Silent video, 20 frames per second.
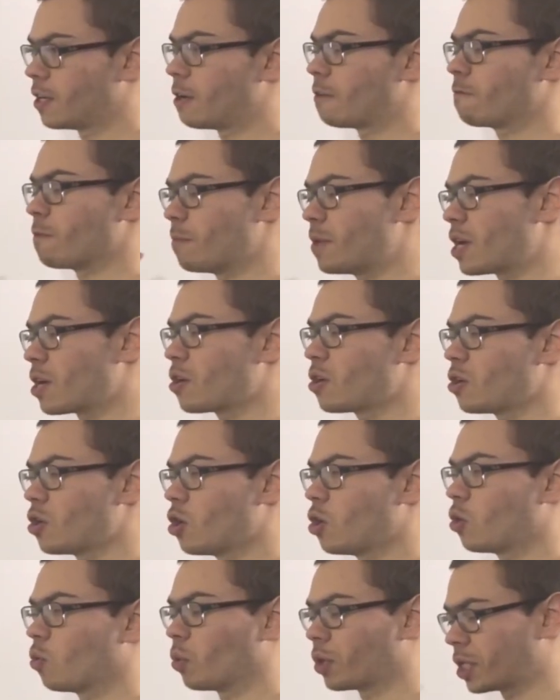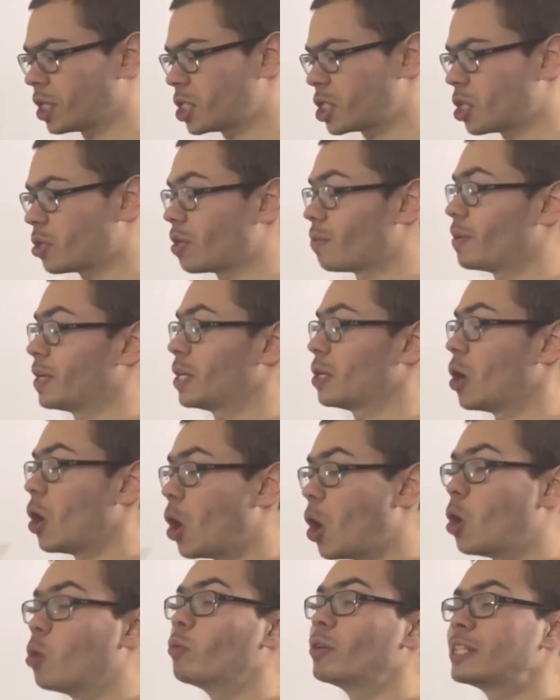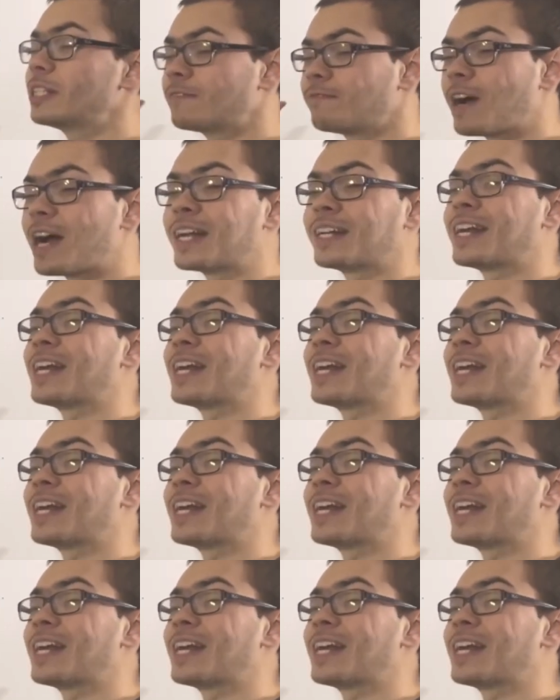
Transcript: From there, we're going to show that we can always find